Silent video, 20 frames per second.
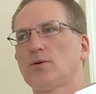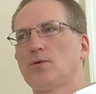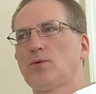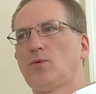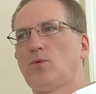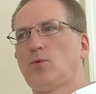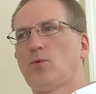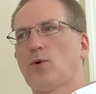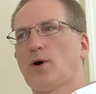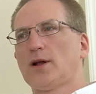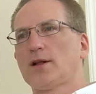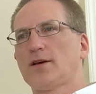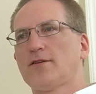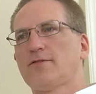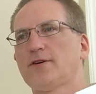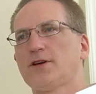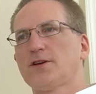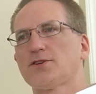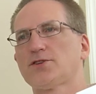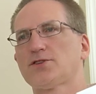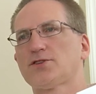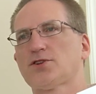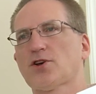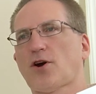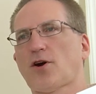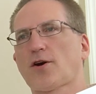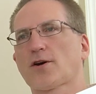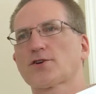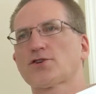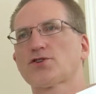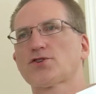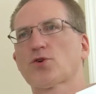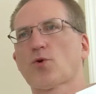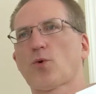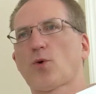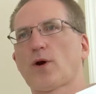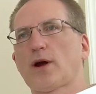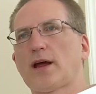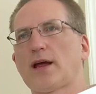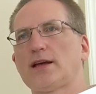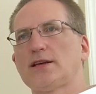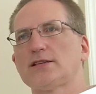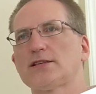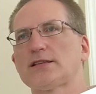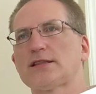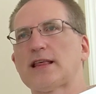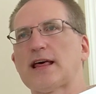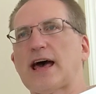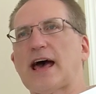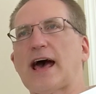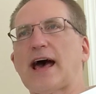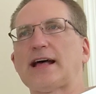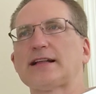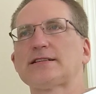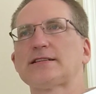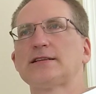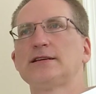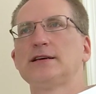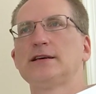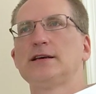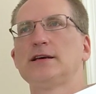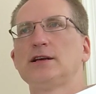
one of his dark stories that